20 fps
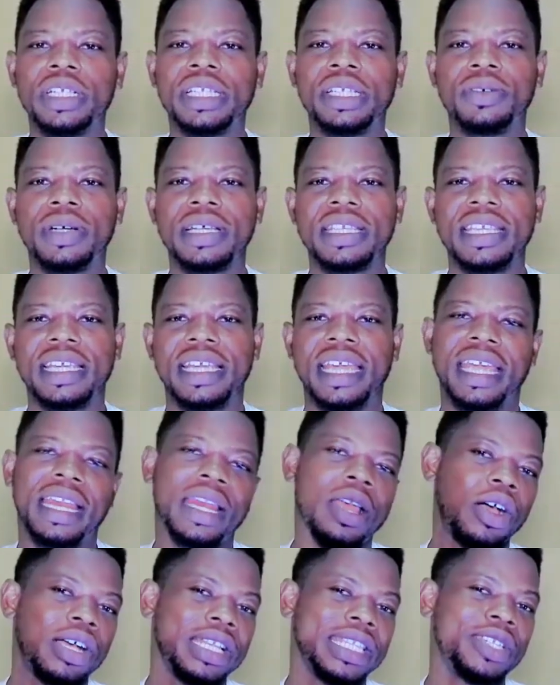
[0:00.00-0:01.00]
watching once
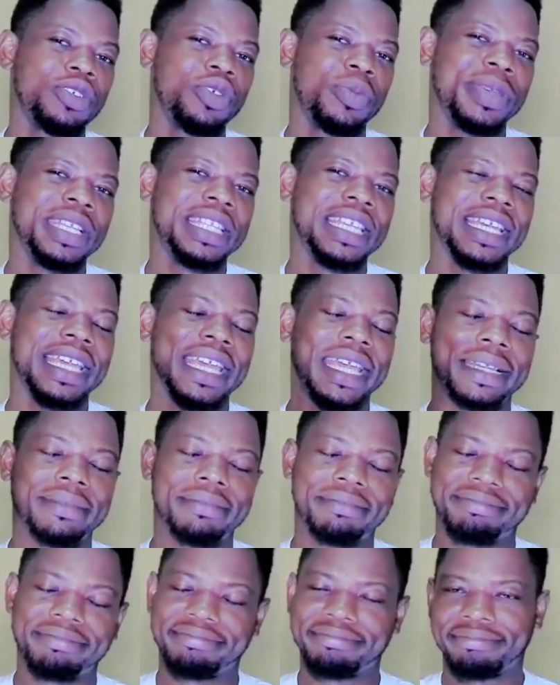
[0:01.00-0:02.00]
again. Until we meet again.
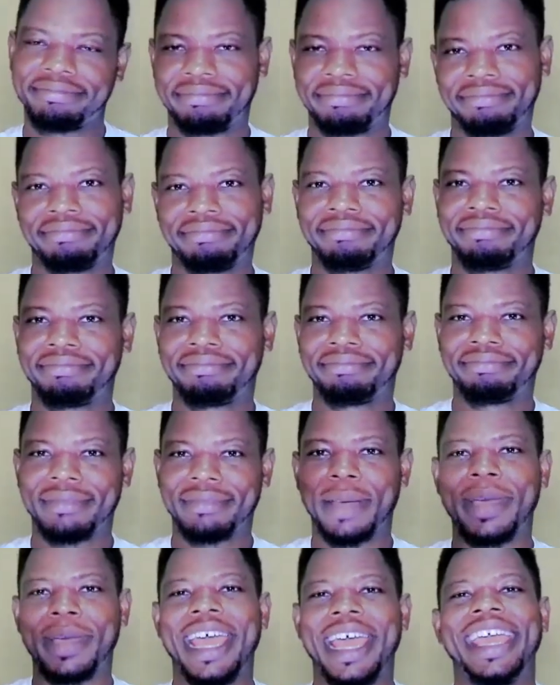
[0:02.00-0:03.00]

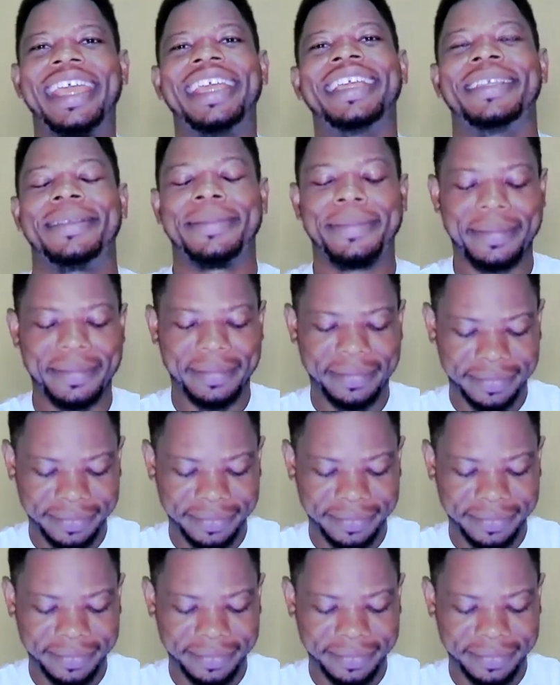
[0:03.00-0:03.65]
Bye-bye.